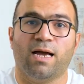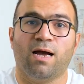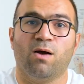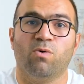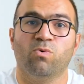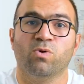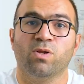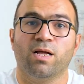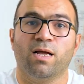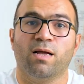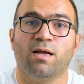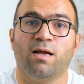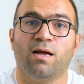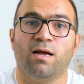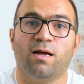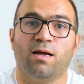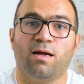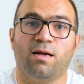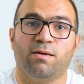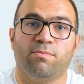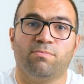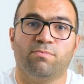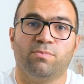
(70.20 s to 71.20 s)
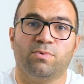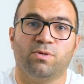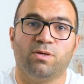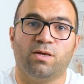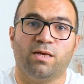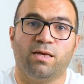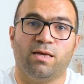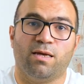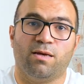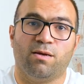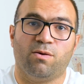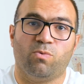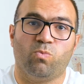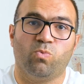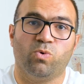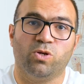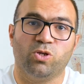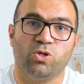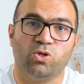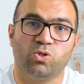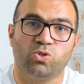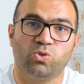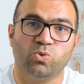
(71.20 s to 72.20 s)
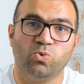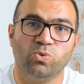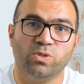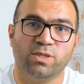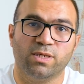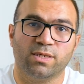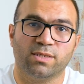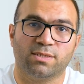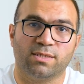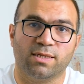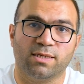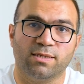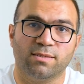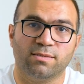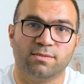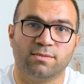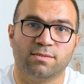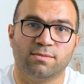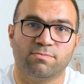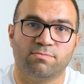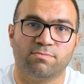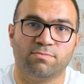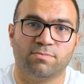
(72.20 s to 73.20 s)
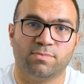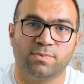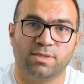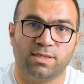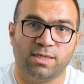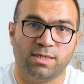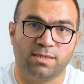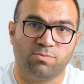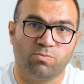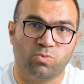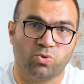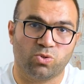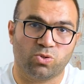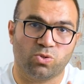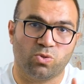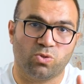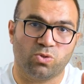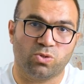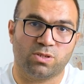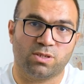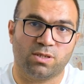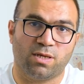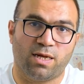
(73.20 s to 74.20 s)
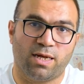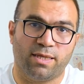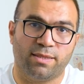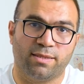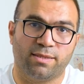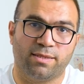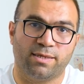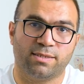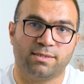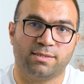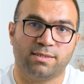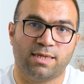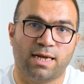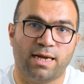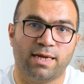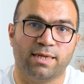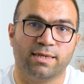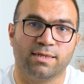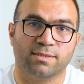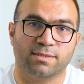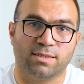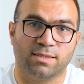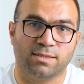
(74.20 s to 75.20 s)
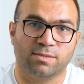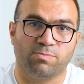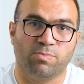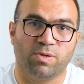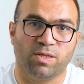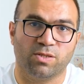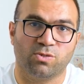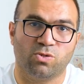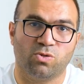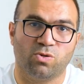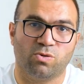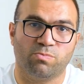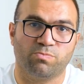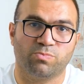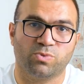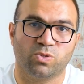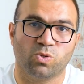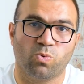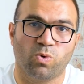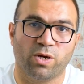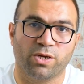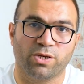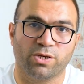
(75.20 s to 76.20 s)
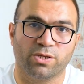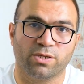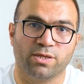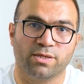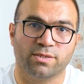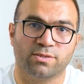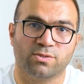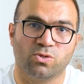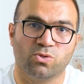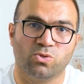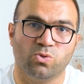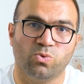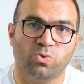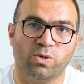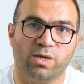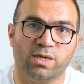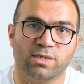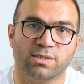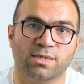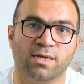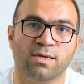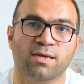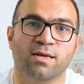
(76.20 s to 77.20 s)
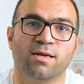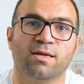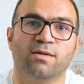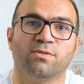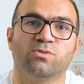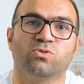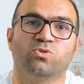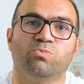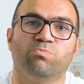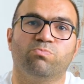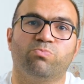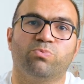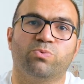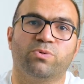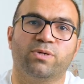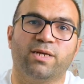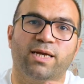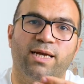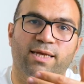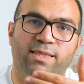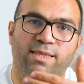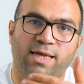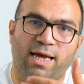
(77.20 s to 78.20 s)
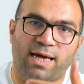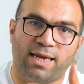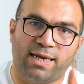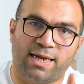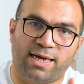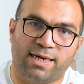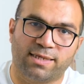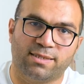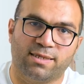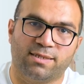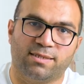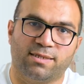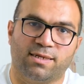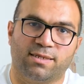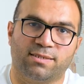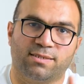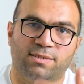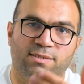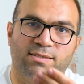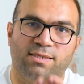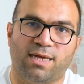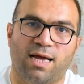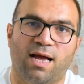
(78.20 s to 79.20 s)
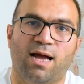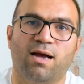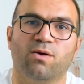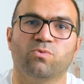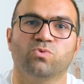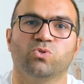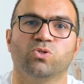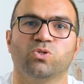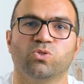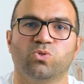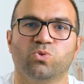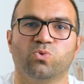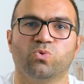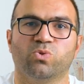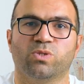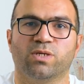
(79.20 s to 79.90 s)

Now, when you do these things, these muscles and this tightness is building up. So what you need to do is to break that lactic acid. How do you